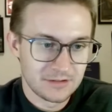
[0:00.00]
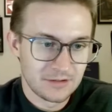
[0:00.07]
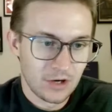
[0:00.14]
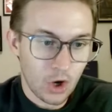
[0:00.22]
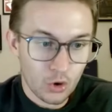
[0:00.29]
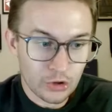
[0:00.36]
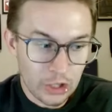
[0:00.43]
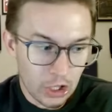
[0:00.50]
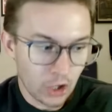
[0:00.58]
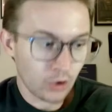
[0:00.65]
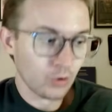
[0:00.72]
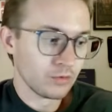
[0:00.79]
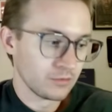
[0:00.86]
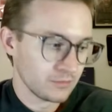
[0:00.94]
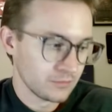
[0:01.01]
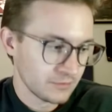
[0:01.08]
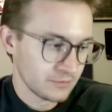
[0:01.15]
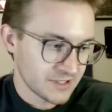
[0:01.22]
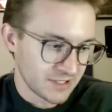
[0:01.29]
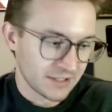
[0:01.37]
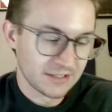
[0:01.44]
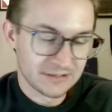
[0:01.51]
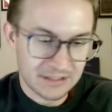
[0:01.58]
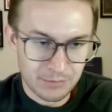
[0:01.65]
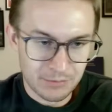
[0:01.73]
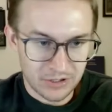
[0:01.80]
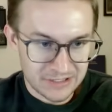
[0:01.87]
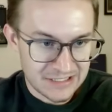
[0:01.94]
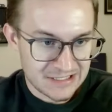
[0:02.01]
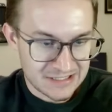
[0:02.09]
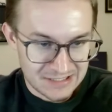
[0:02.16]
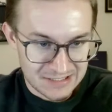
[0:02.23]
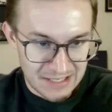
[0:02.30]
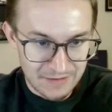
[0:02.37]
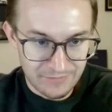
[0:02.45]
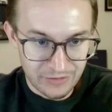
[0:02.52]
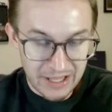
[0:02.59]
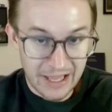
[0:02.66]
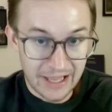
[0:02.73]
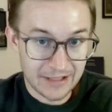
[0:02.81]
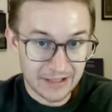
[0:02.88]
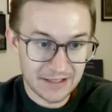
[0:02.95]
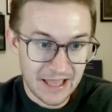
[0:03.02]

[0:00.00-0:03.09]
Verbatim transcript: Oh no, suddenly Book needs to save the day.